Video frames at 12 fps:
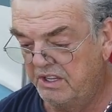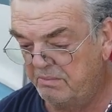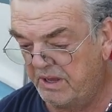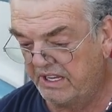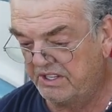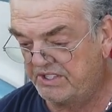the
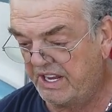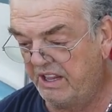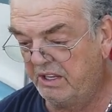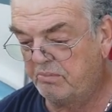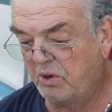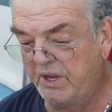biggest
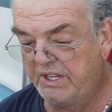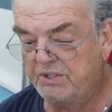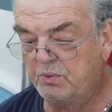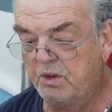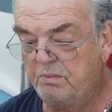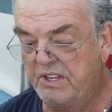selling
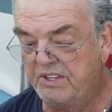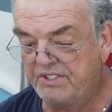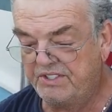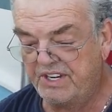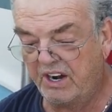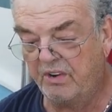points would be
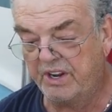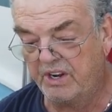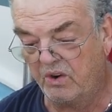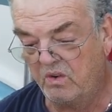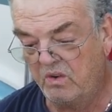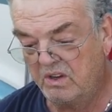
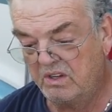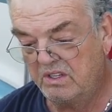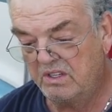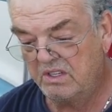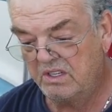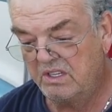stereo,
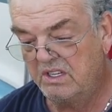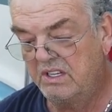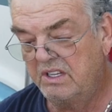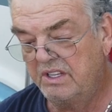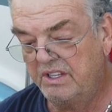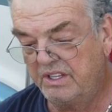
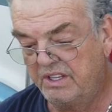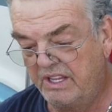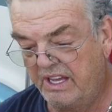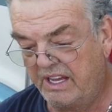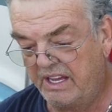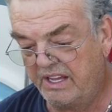
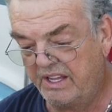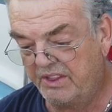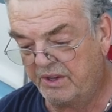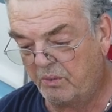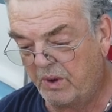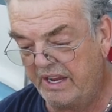
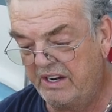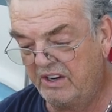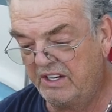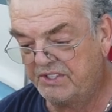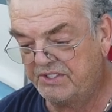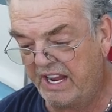the
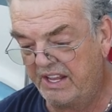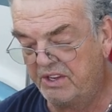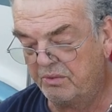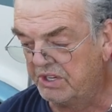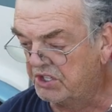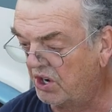wireless and
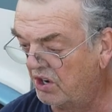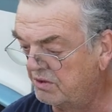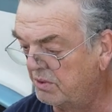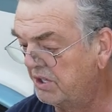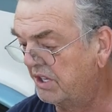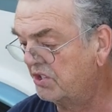the
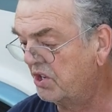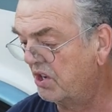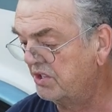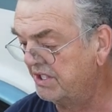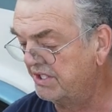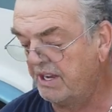rechargeable. You can
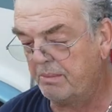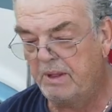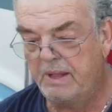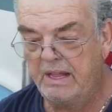charge these up.